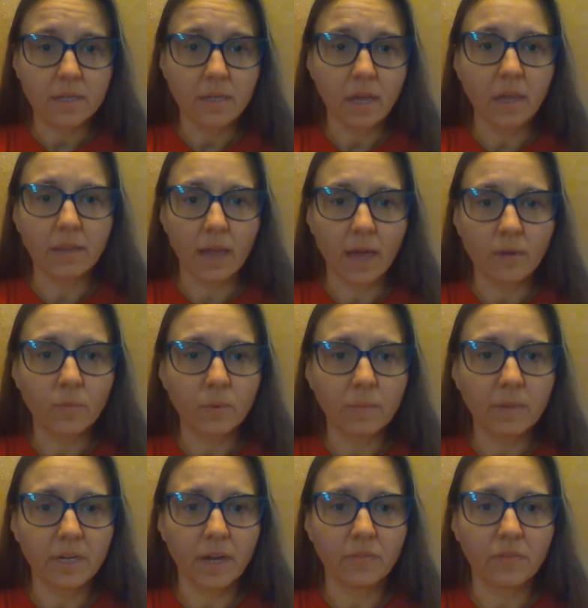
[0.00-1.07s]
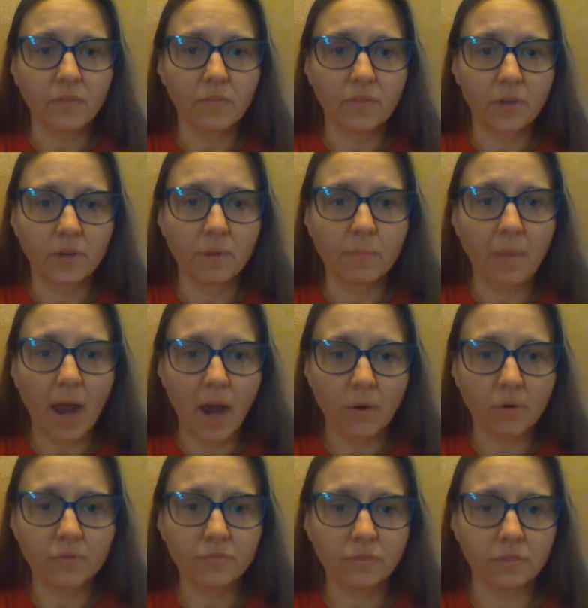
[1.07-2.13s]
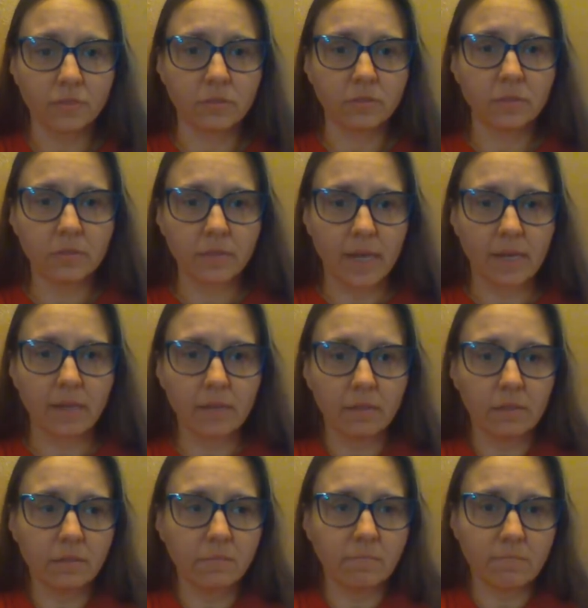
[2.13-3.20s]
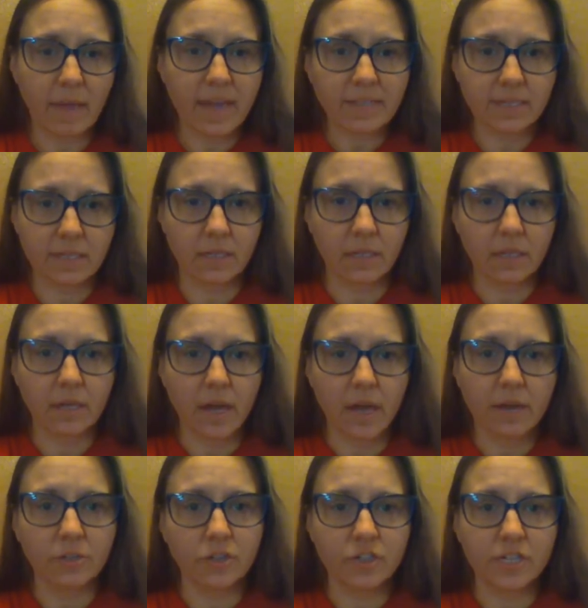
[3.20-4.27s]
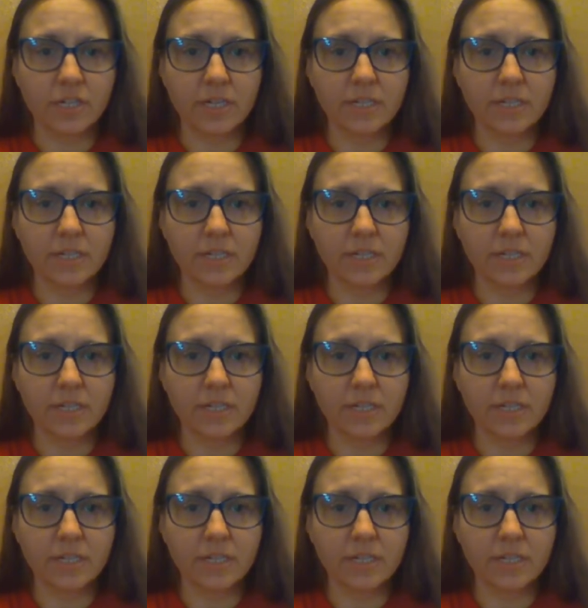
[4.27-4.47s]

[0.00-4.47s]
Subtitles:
A lot of women have a very powerful, like, masculine energy.